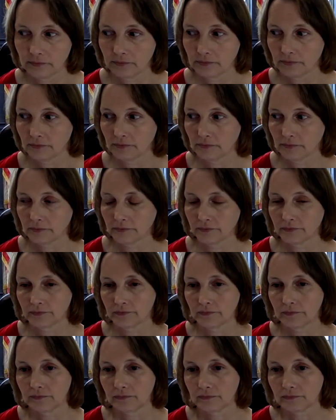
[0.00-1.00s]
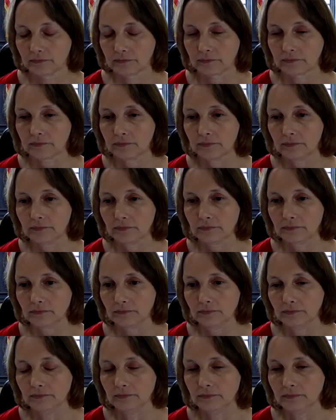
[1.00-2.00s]

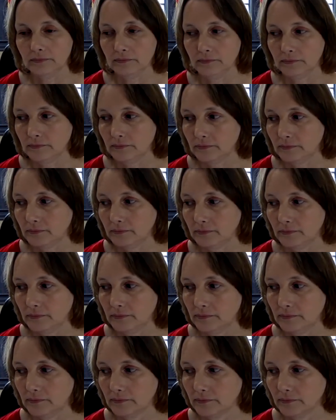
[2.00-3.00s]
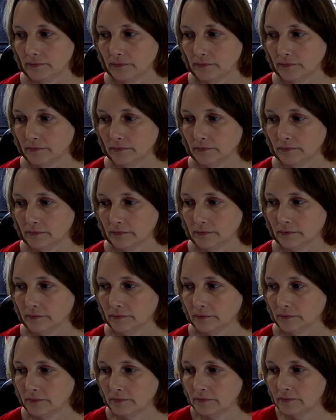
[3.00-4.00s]

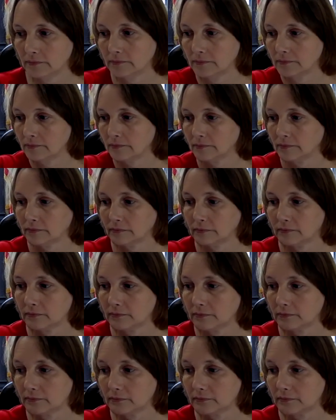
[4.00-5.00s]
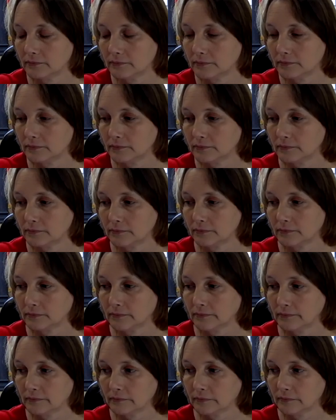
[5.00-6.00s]

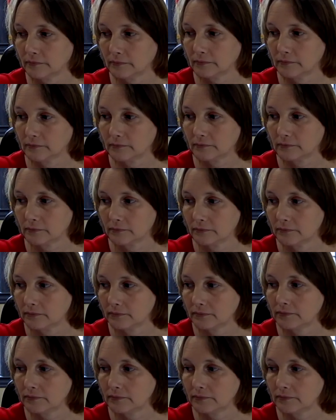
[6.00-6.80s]
(silent)